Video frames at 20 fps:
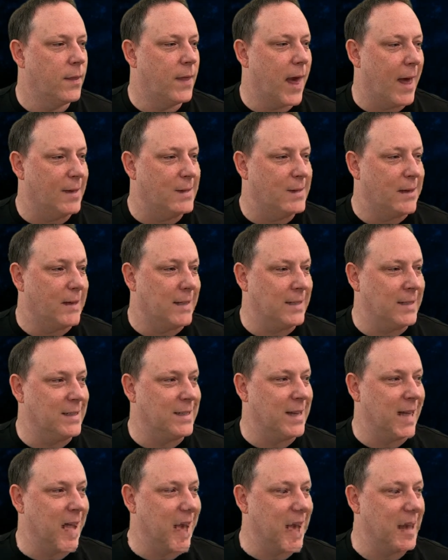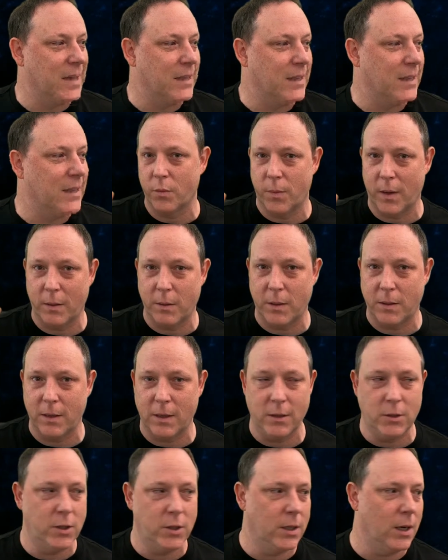That's exactly.
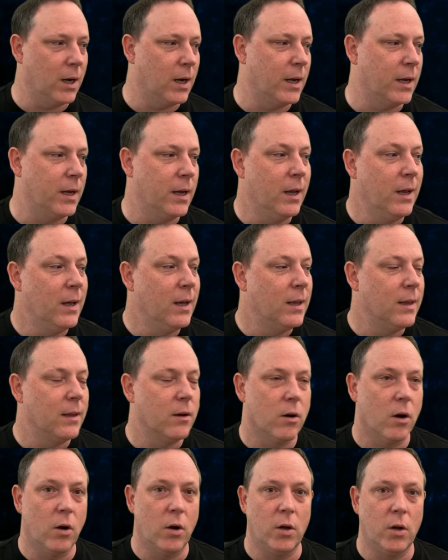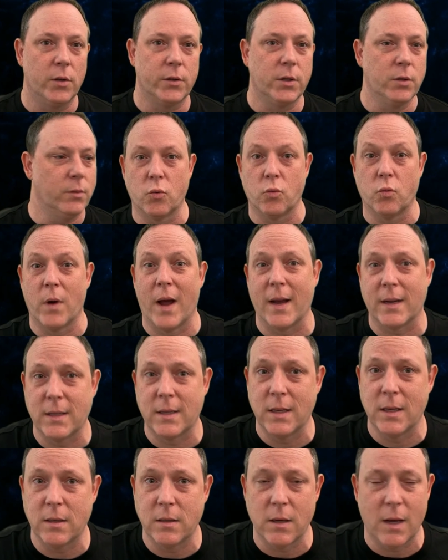Now you see that we can
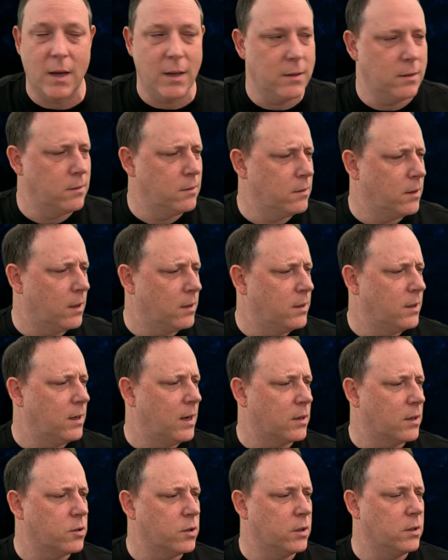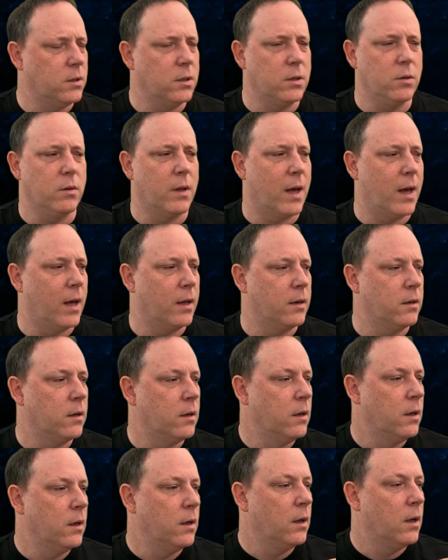direct it. I didn't actually do that.
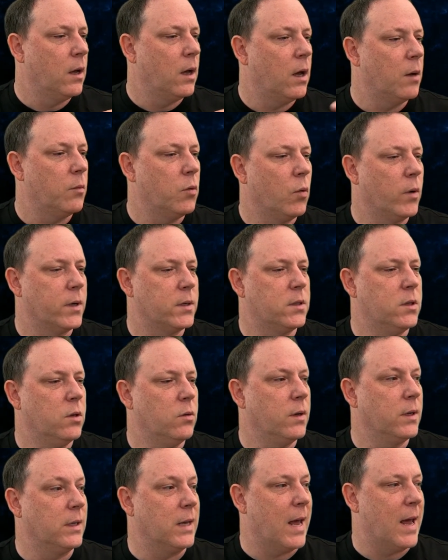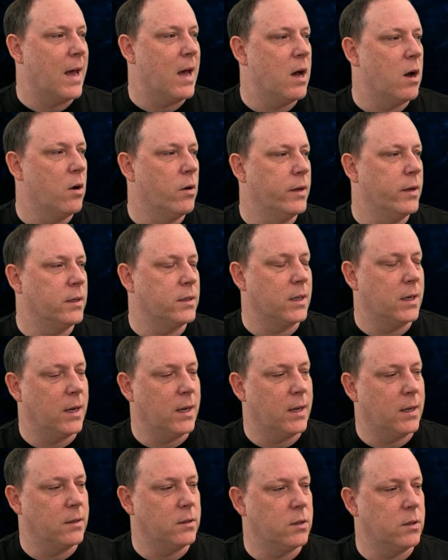But what it's doing now is
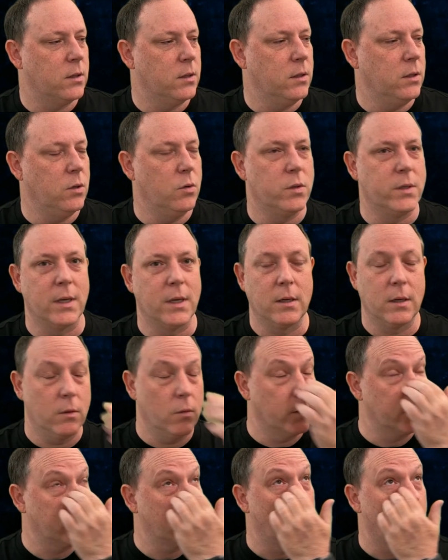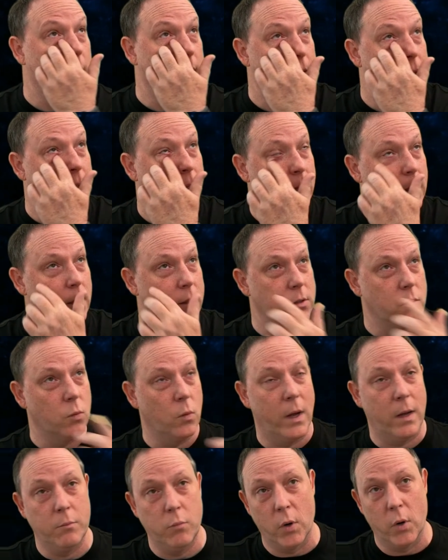it has using what's called a
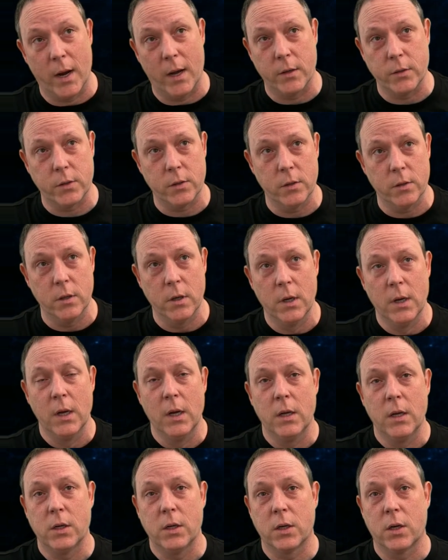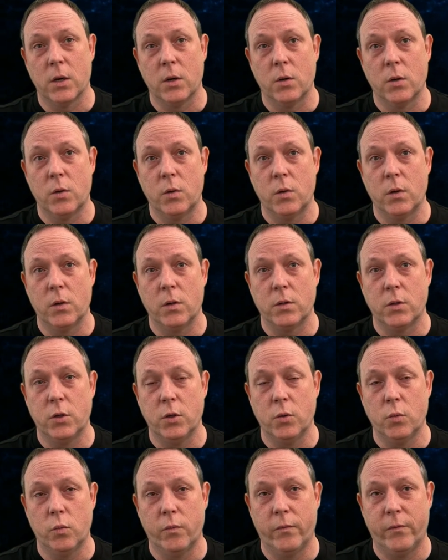headless web browser to go
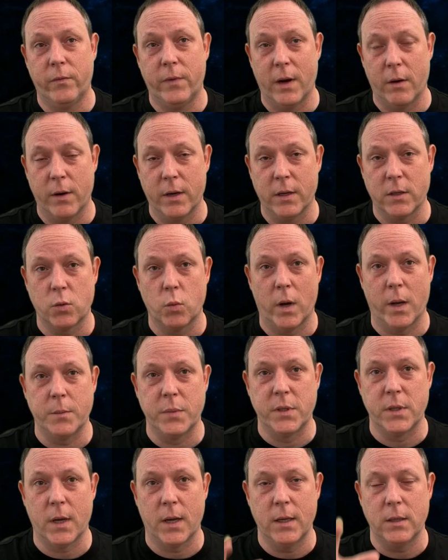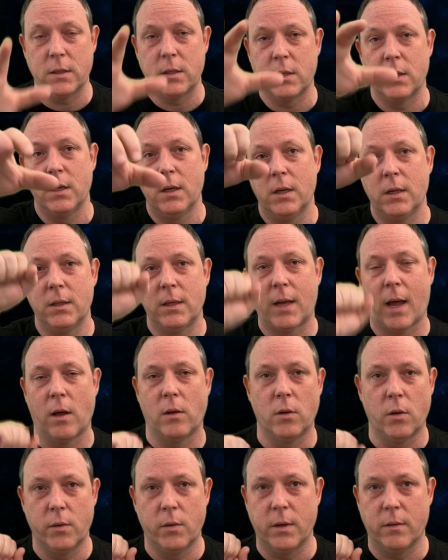to various websites,
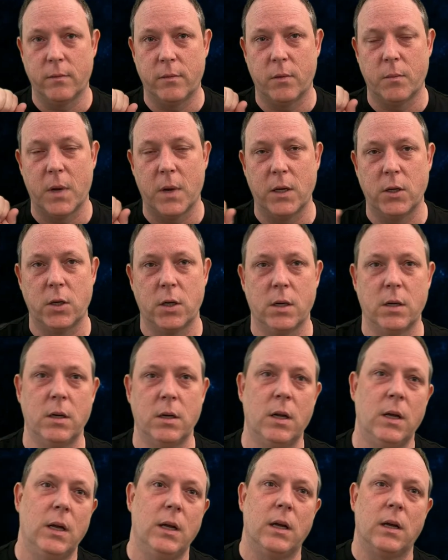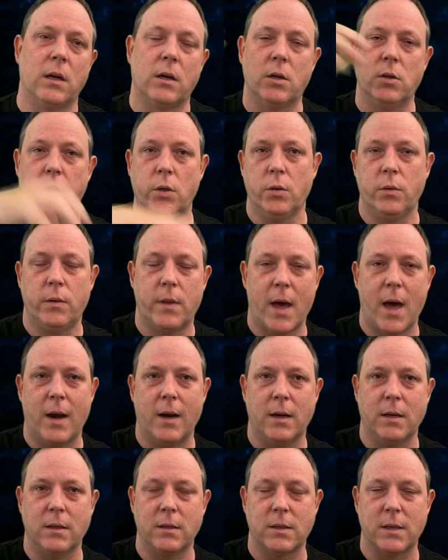download information, include
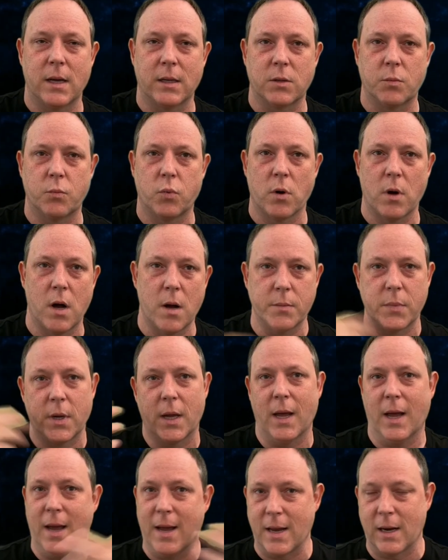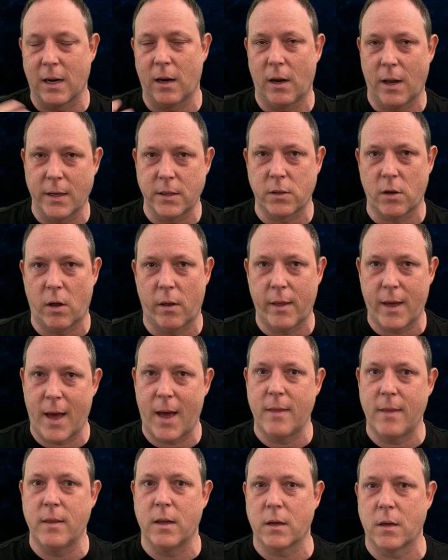that in its next prompt, analyze all
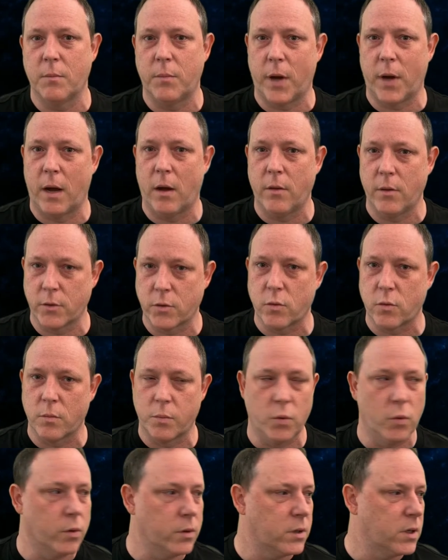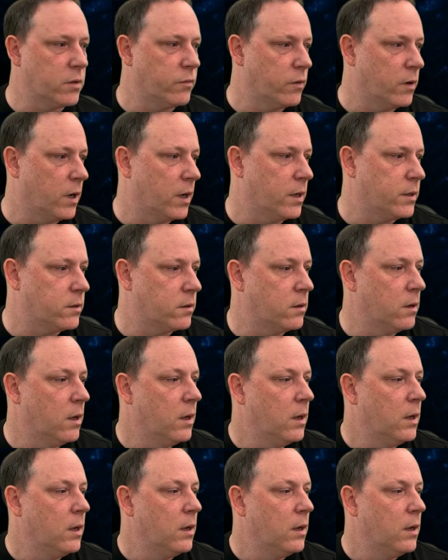that, and then compile those reports for us.